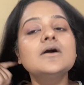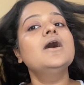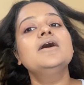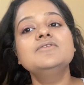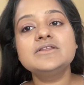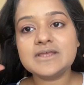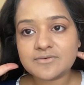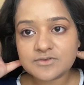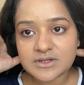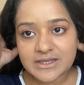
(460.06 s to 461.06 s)
I will
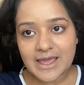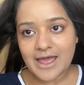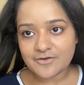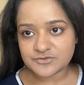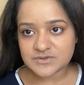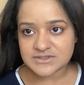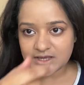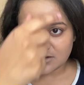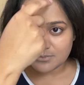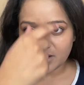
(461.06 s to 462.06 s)
definitely have to
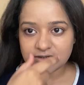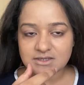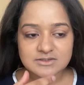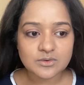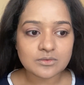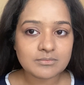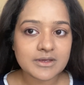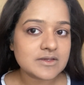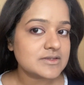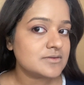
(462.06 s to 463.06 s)
set my T-zone
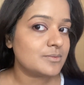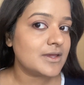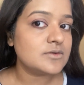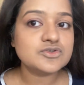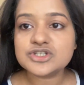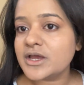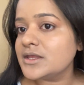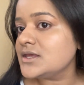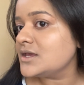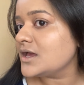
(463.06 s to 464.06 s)
because it's way too
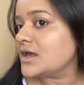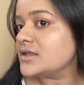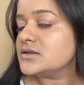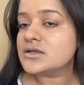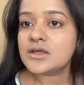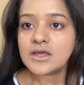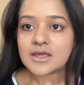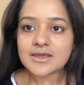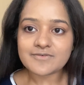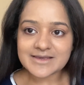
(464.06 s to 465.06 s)
shiny, and
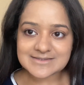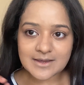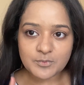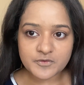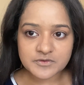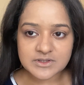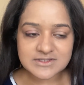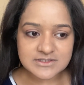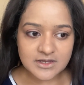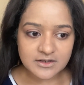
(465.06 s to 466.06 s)
if I step off in the
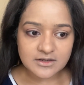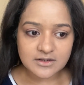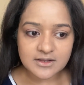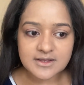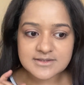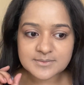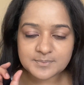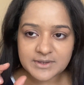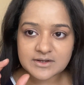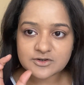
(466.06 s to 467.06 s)
sun and there's a
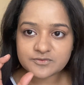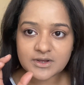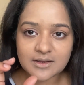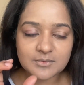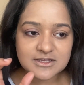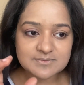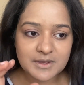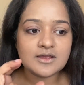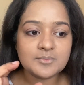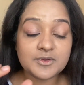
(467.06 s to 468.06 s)
period of time I
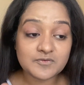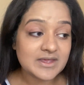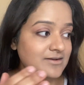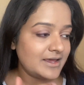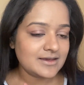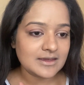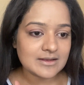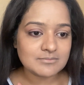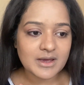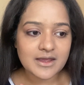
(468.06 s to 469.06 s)
spend between like
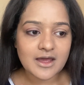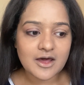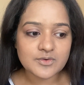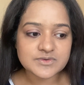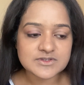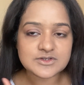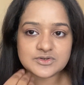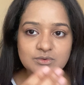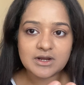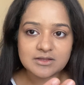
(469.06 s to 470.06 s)
in my house
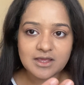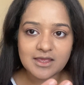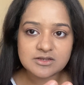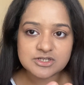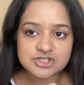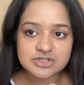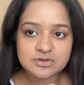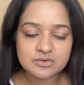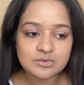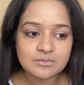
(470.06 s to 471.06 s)
into another air conditioner
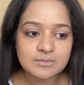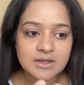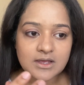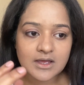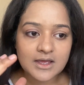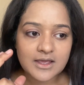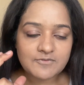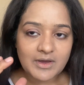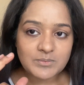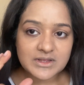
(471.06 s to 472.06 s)
room, if
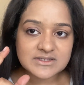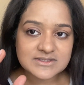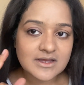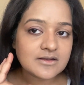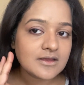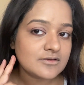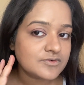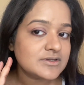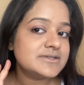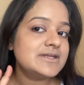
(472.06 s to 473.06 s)
I'm in the sun, it
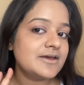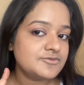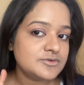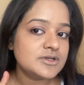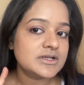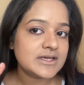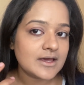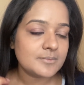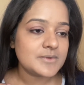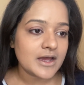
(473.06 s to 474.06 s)
will definitely
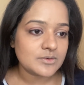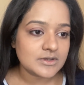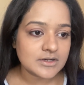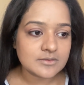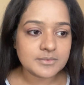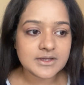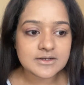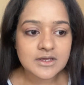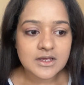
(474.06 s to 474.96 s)
come down a little bit.